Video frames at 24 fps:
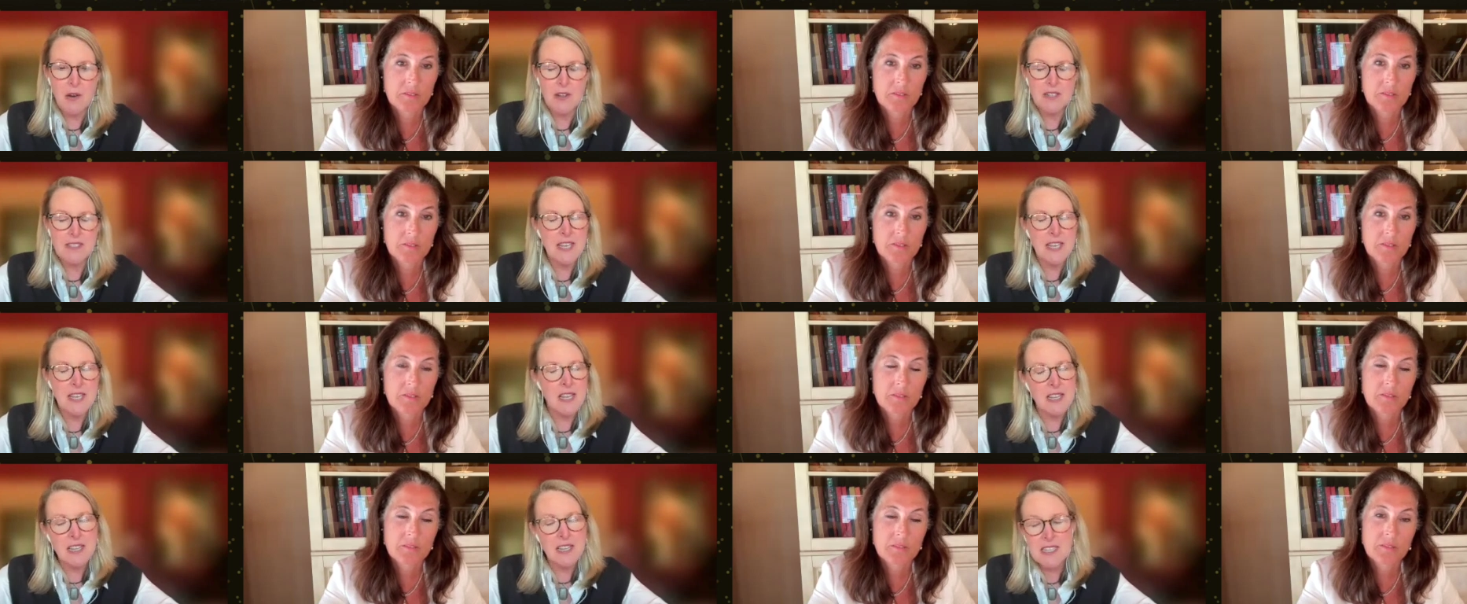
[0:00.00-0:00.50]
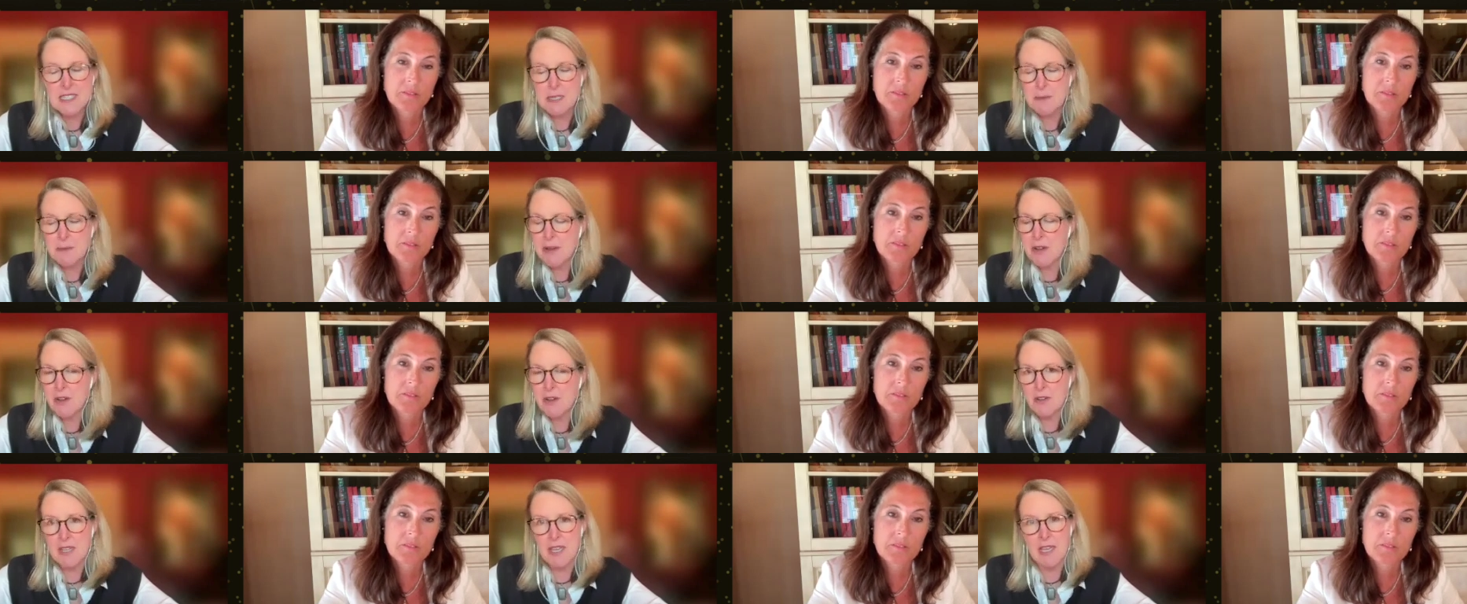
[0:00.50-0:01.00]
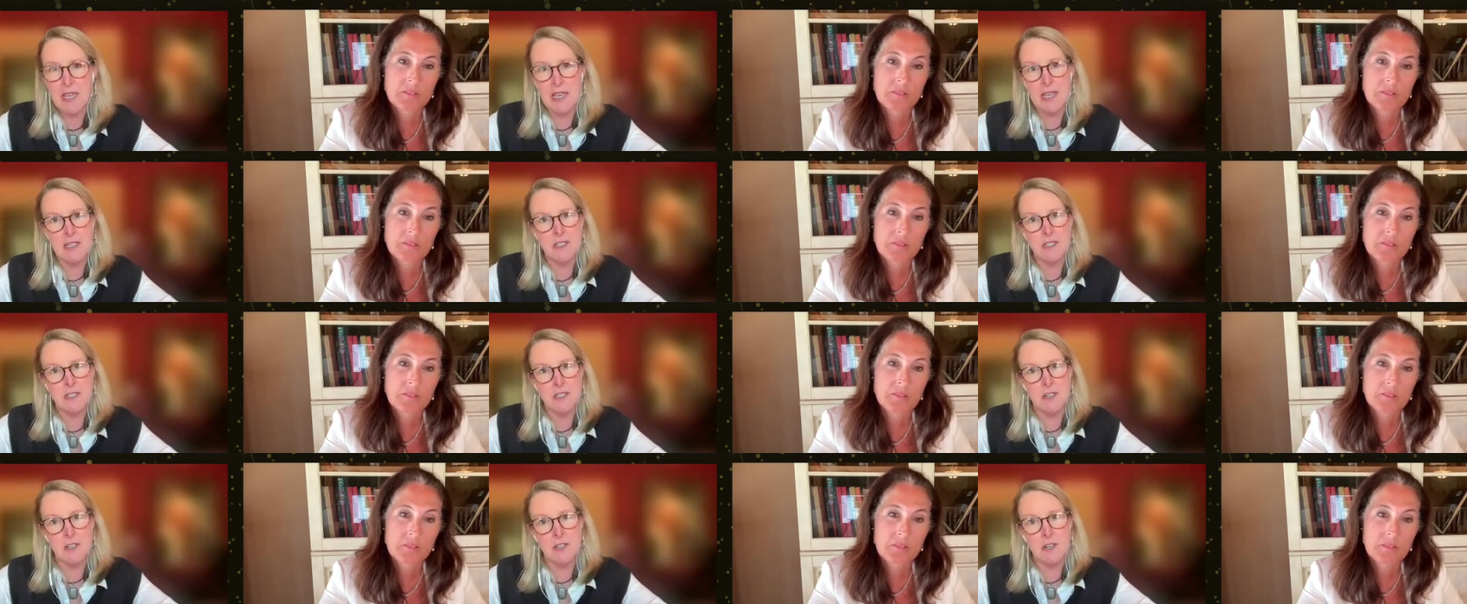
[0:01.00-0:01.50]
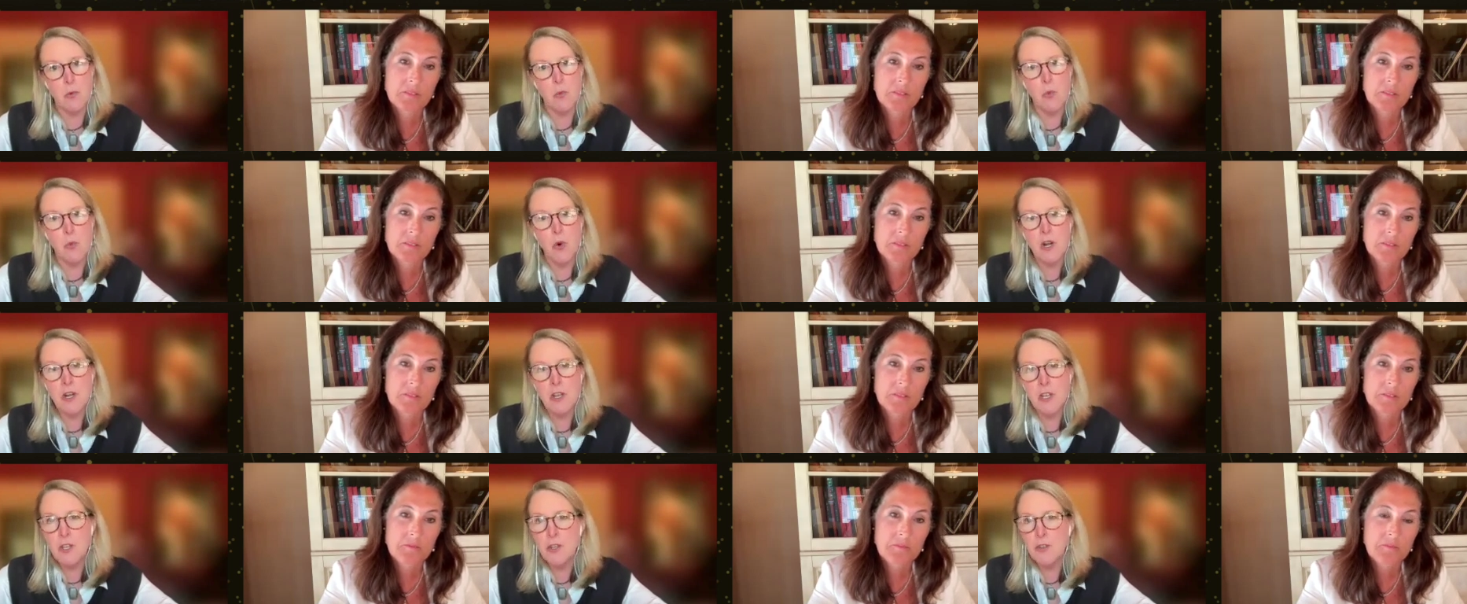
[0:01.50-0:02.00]
Speaker 1: tell us about cancer. What are
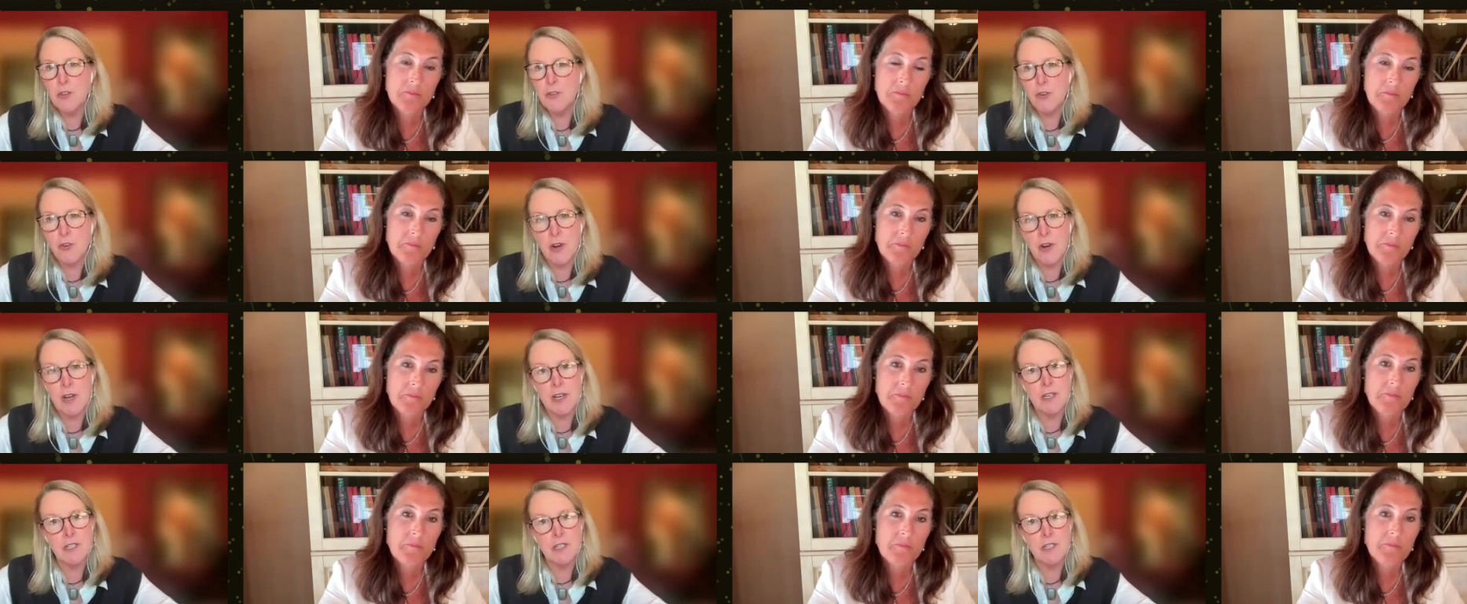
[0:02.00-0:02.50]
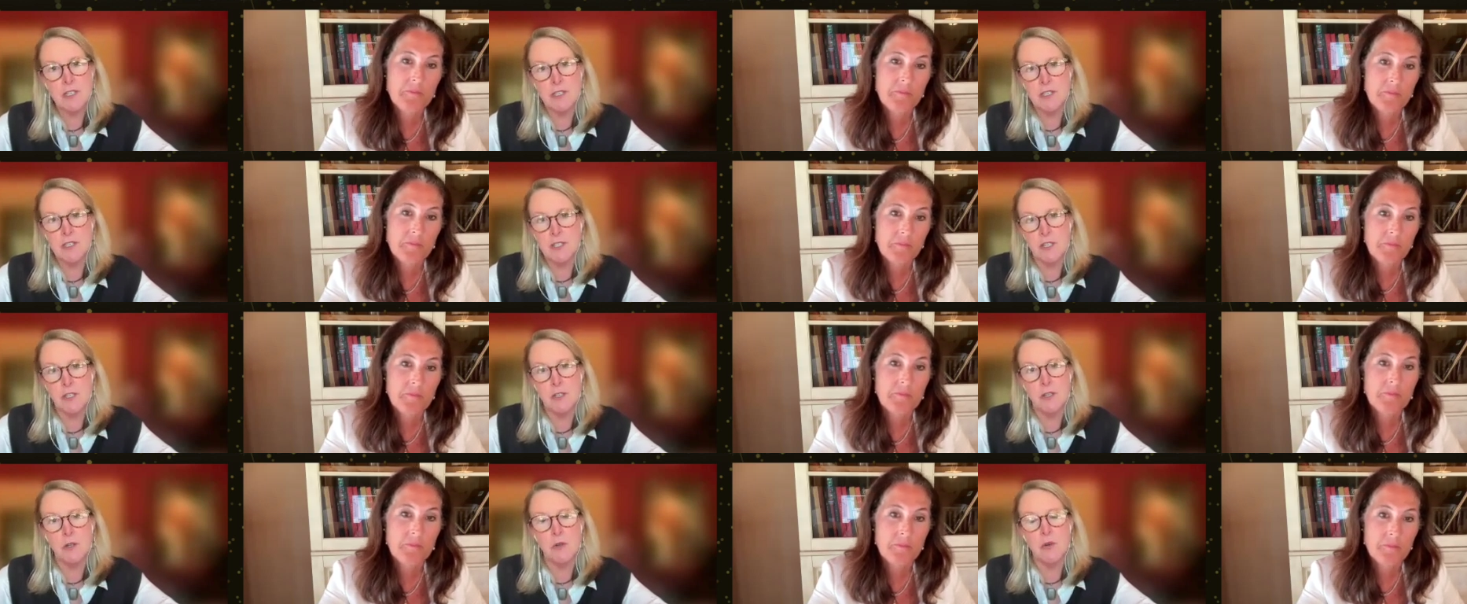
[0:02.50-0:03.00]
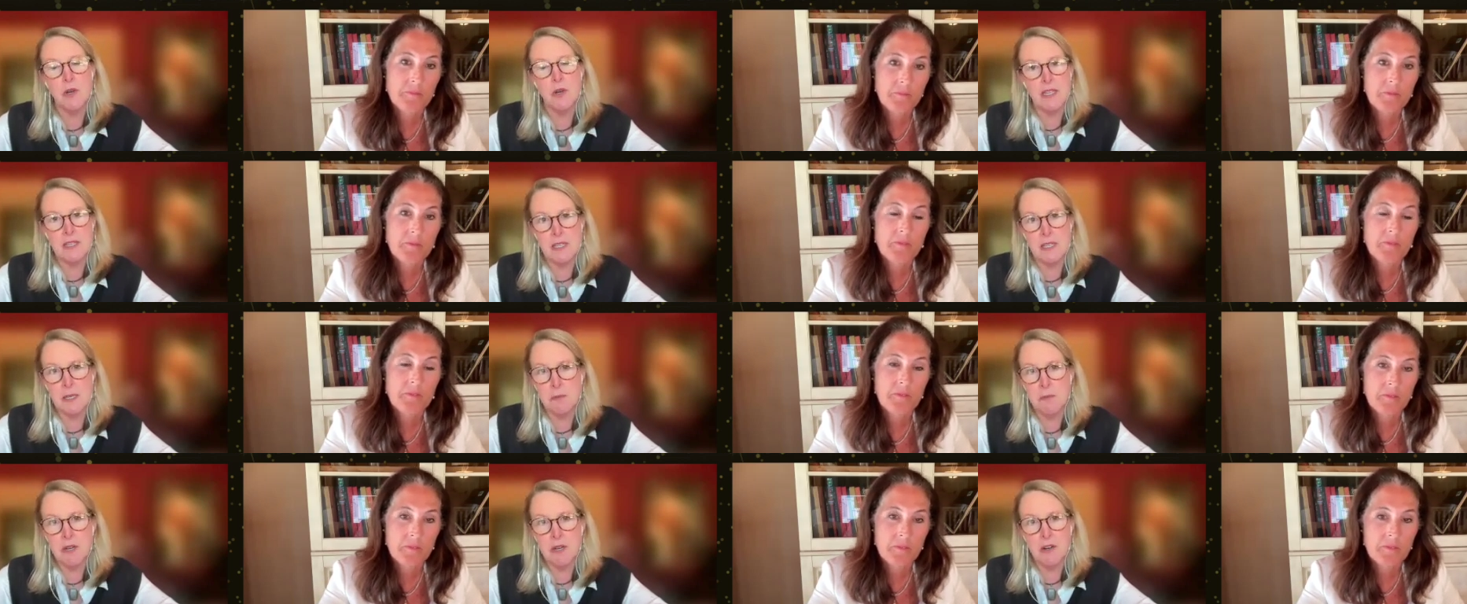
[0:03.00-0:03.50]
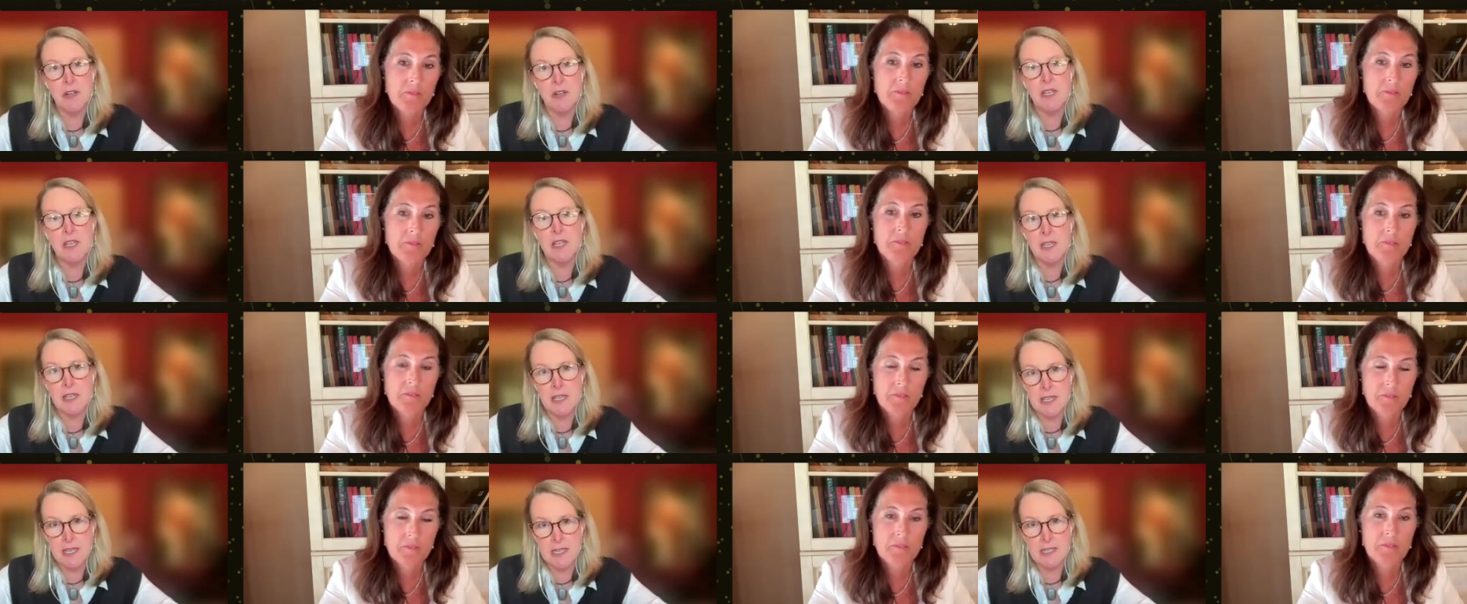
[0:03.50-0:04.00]
you trying to do at the American
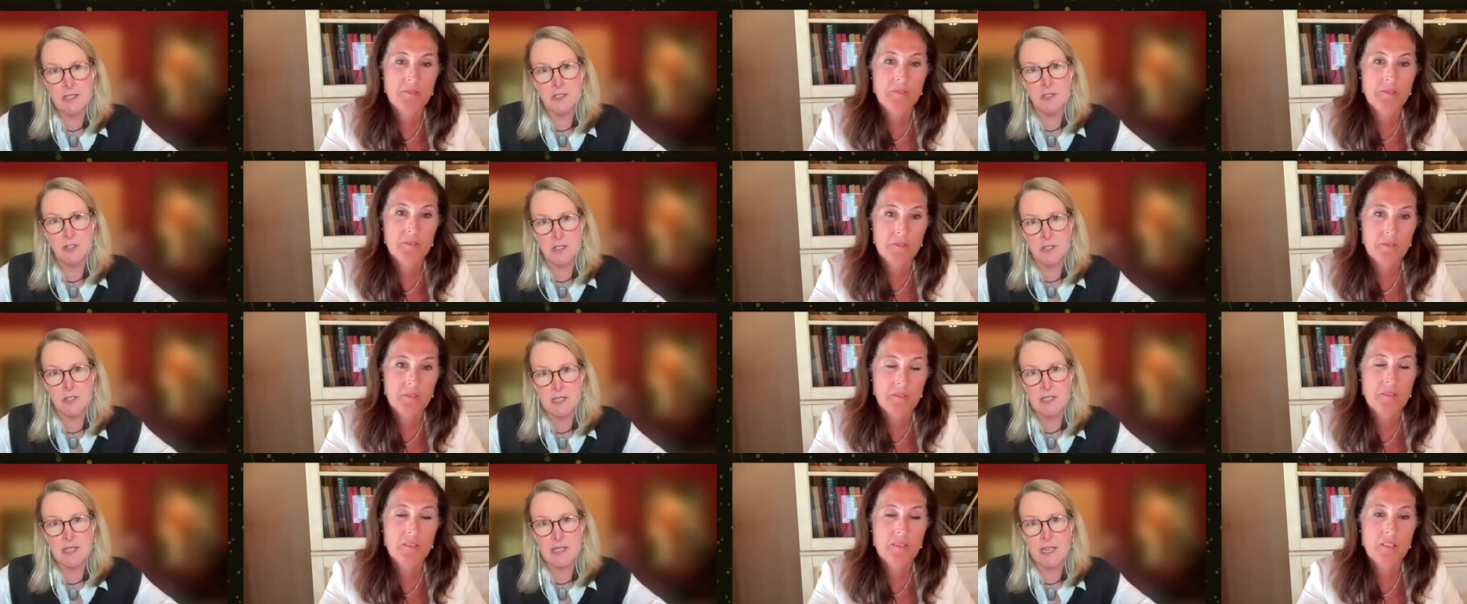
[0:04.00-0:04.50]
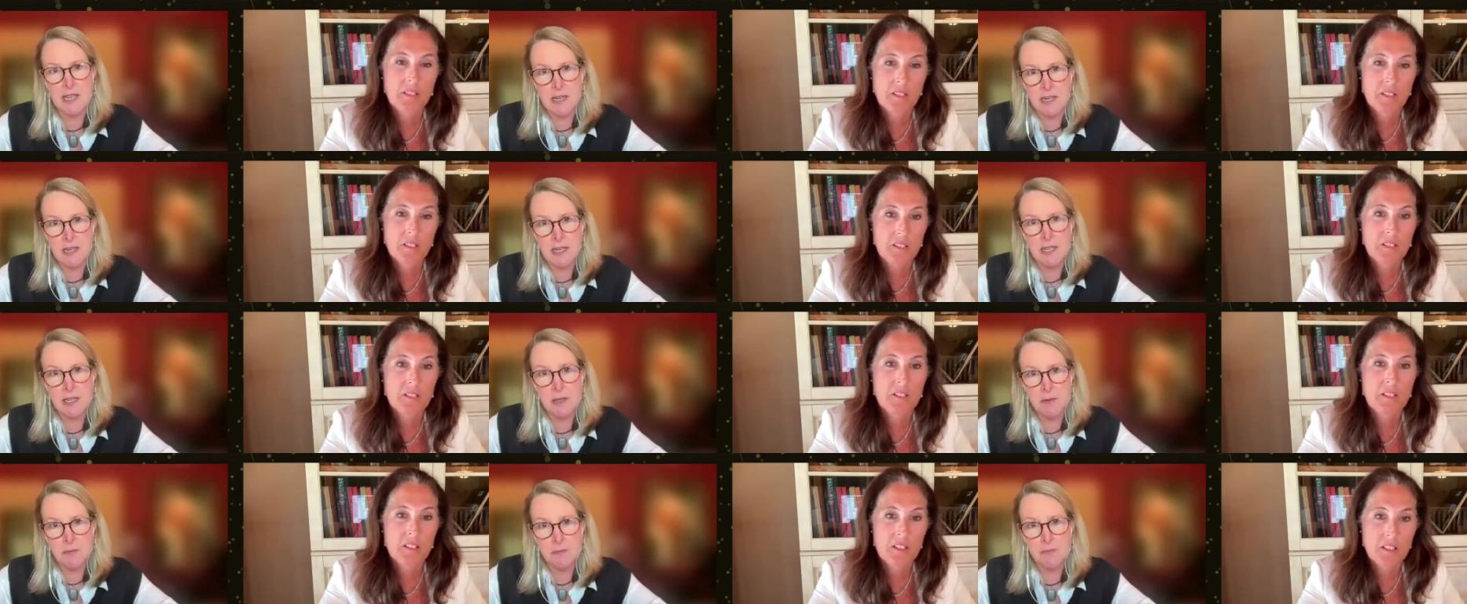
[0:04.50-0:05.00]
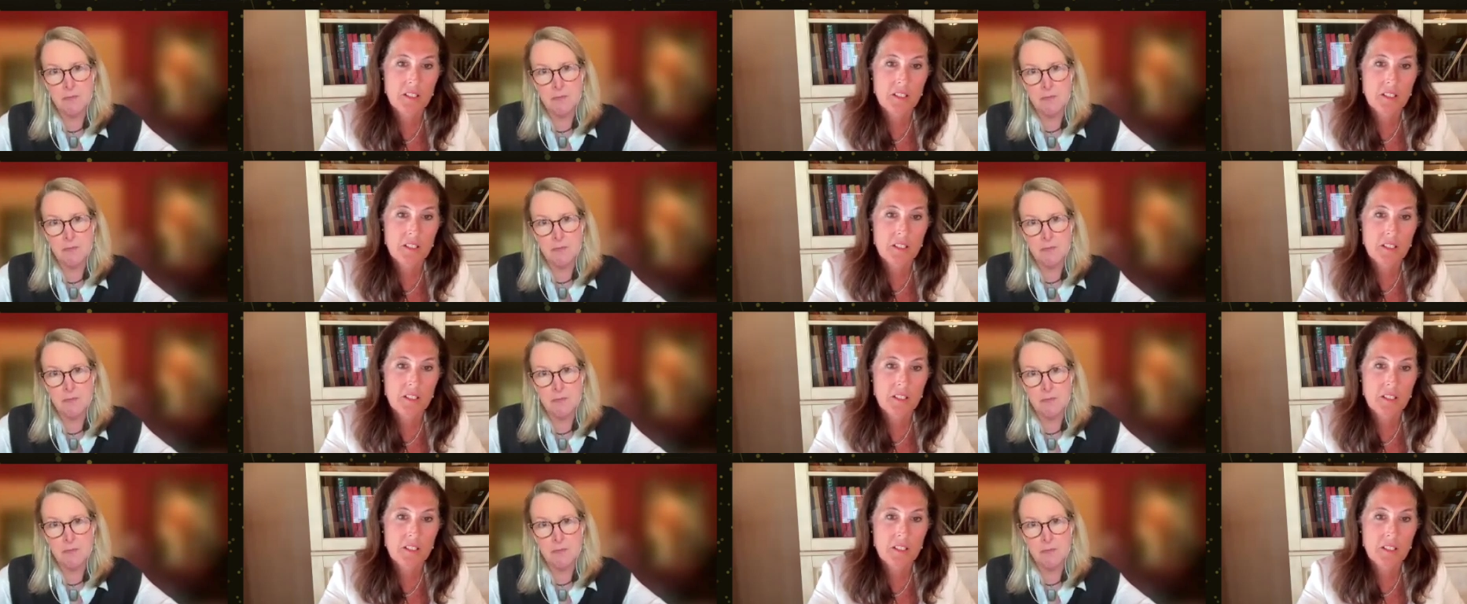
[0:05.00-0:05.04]
Cancer Society?